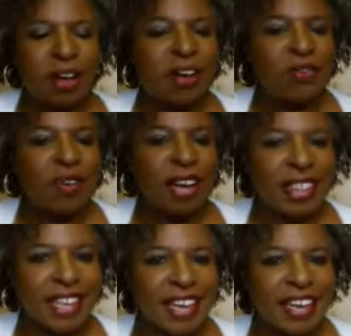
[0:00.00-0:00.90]
All
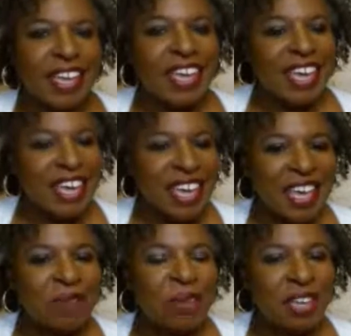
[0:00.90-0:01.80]
right, then,
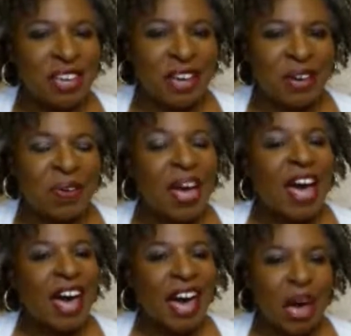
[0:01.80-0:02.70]
here we go.
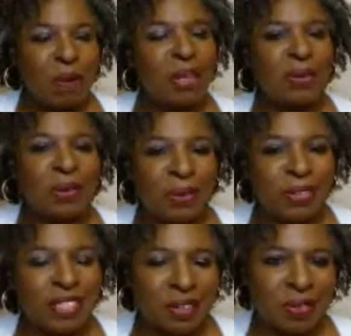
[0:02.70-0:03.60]
How are you
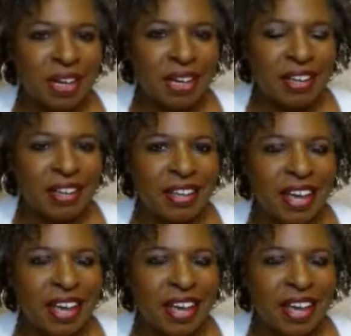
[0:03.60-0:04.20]
all doing?